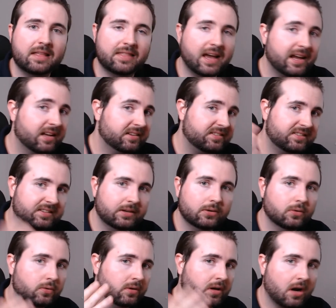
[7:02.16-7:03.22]
they are
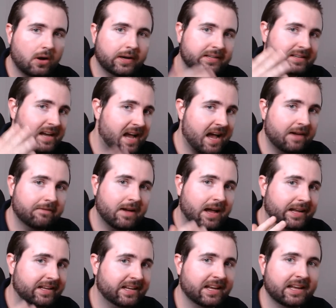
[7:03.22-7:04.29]
still going to have
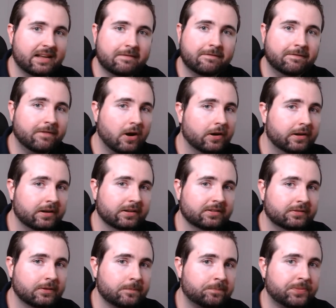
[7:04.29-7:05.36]
a key
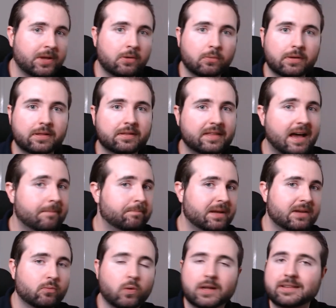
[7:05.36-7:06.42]
focus, whether that
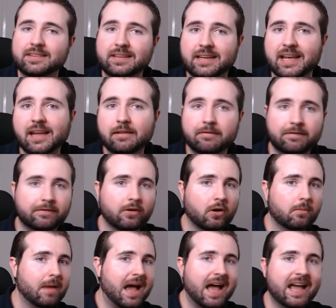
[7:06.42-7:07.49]
be once again
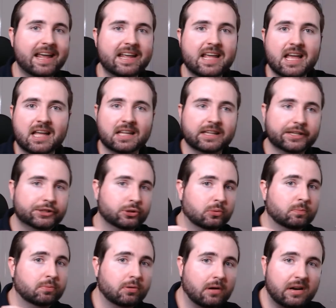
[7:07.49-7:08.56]
from a
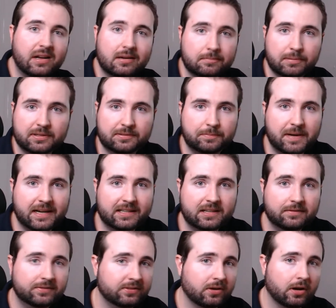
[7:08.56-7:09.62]
literal product
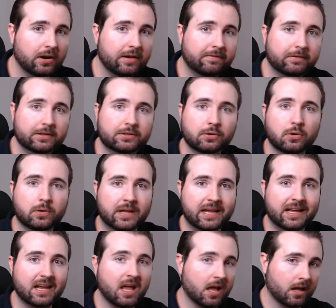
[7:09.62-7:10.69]
perspective. So if we're
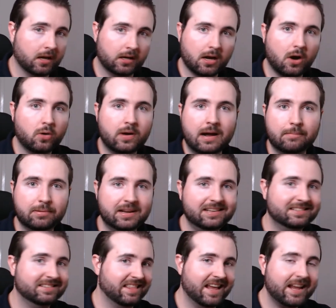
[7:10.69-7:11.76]
talking gold
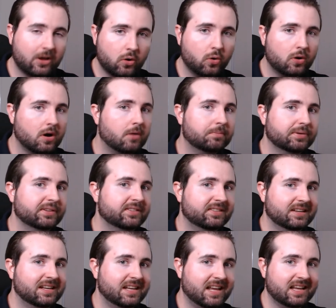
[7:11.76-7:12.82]
companies, their core
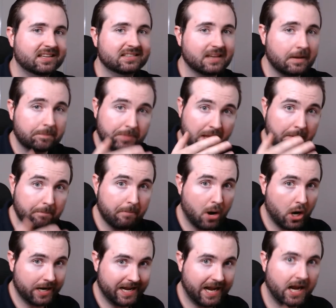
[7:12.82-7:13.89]
competency is
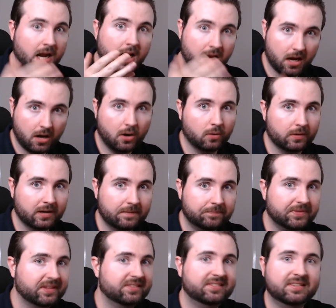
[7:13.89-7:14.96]
mining gold.
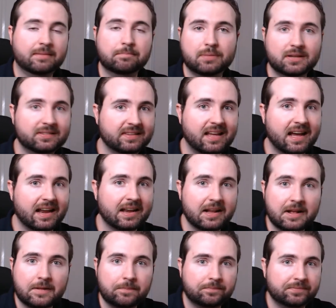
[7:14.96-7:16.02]
Simple as that.
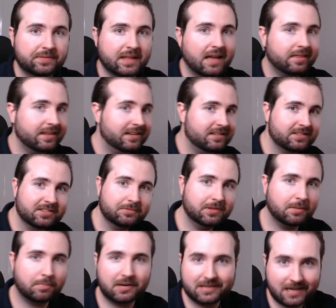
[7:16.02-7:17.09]
Nothing to do
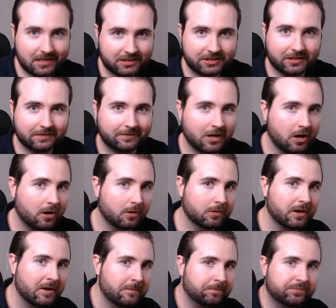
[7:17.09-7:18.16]
with the production of
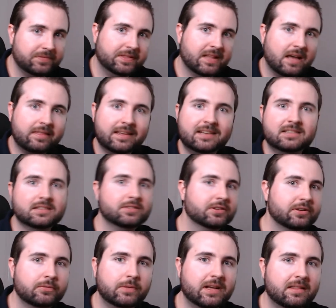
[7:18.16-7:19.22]
gold, nothing to
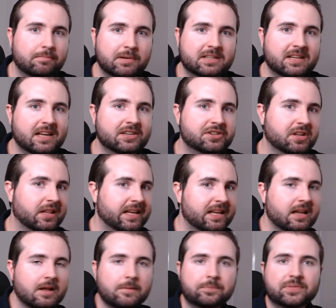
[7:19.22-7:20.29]
do with
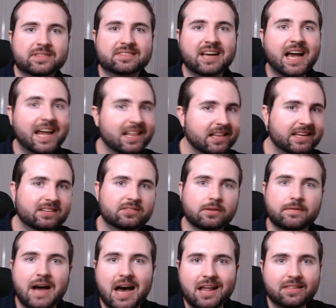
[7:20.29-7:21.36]
potentially tailings
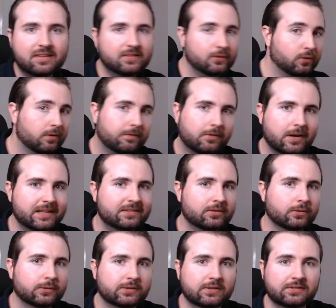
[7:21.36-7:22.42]
of other sort of
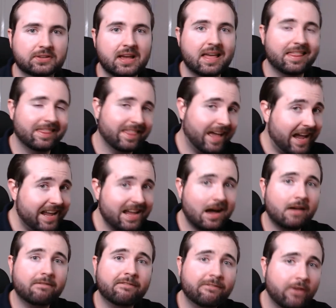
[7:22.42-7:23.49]
resources. They
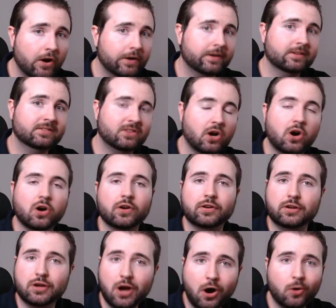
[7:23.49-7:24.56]
are focused
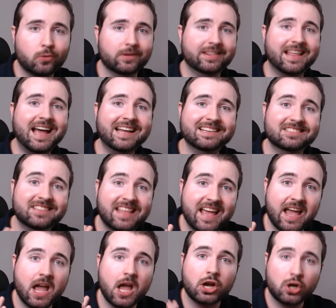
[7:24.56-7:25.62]
on gold. That is
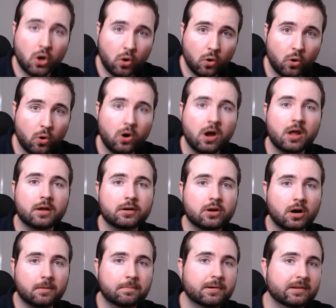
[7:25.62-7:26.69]
their core
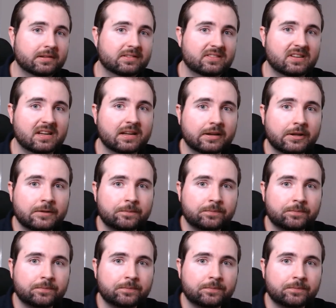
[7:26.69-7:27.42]
competency.